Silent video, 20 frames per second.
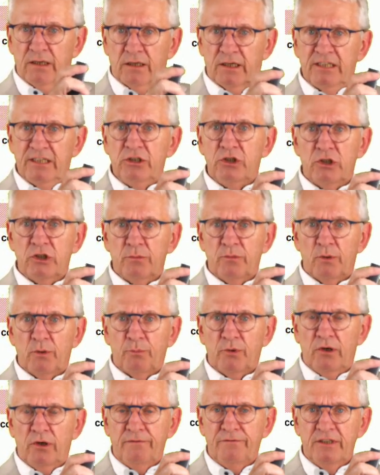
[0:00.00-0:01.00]
reasonable
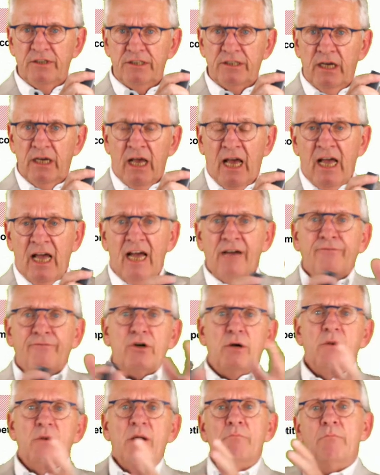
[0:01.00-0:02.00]
profit. And
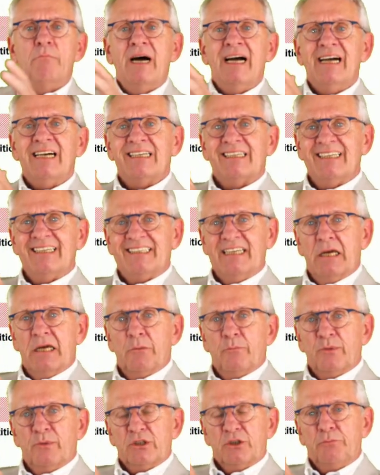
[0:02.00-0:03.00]
from a
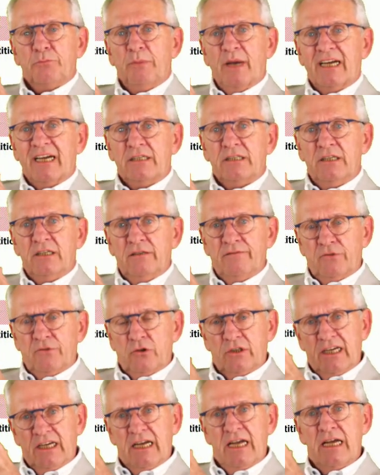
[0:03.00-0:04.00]
marketing perspective,
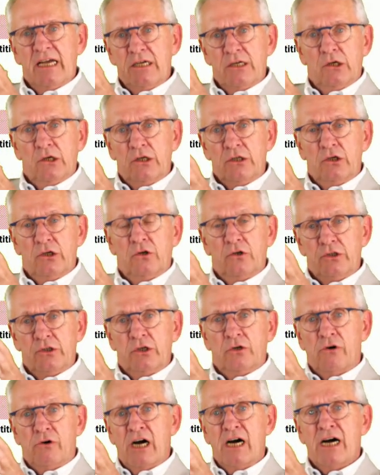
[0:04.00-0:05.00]
okay,
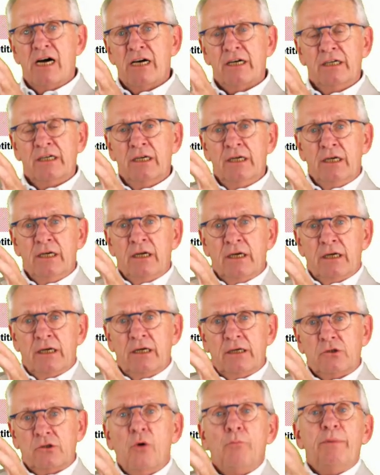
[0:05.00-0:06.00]
you are
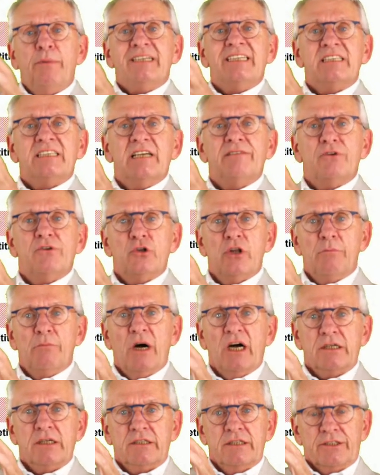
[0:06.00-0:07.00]
competitive on the
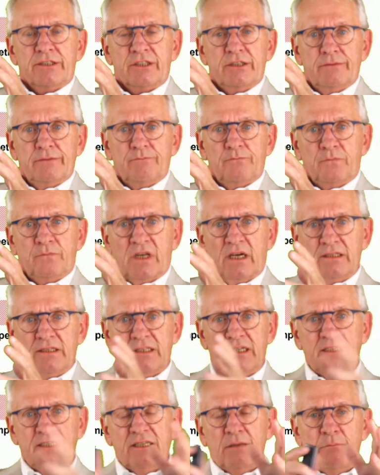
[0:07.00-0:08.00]
market.
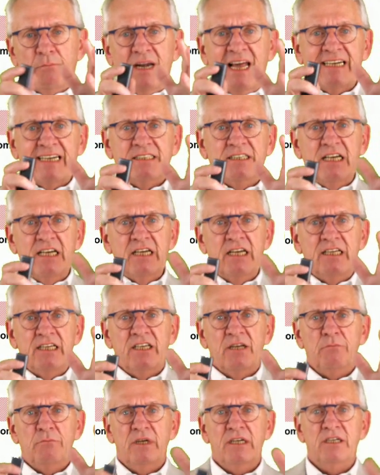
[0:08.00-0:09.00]
The black thing in
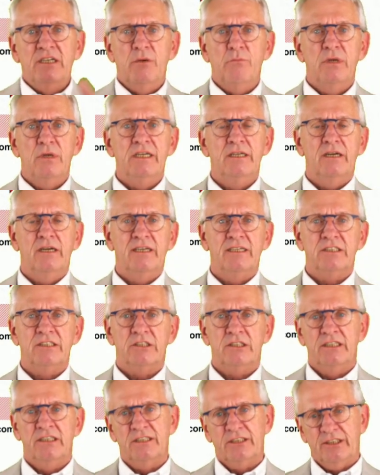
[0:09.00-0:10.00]
the middle
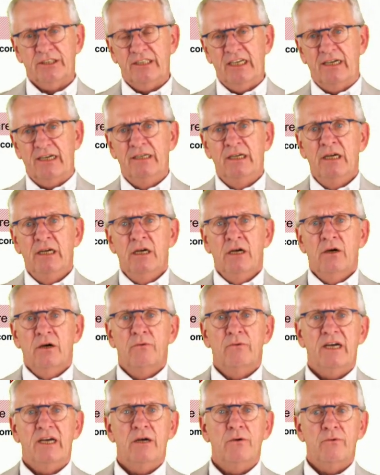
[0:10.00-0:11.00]
is
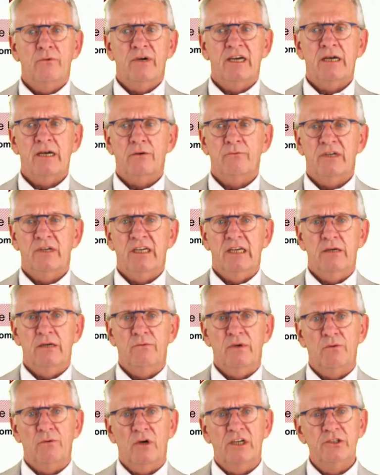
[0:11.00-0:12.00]
where
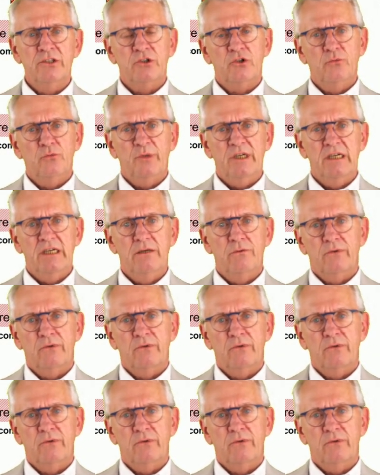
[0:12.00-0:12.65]
we want to be,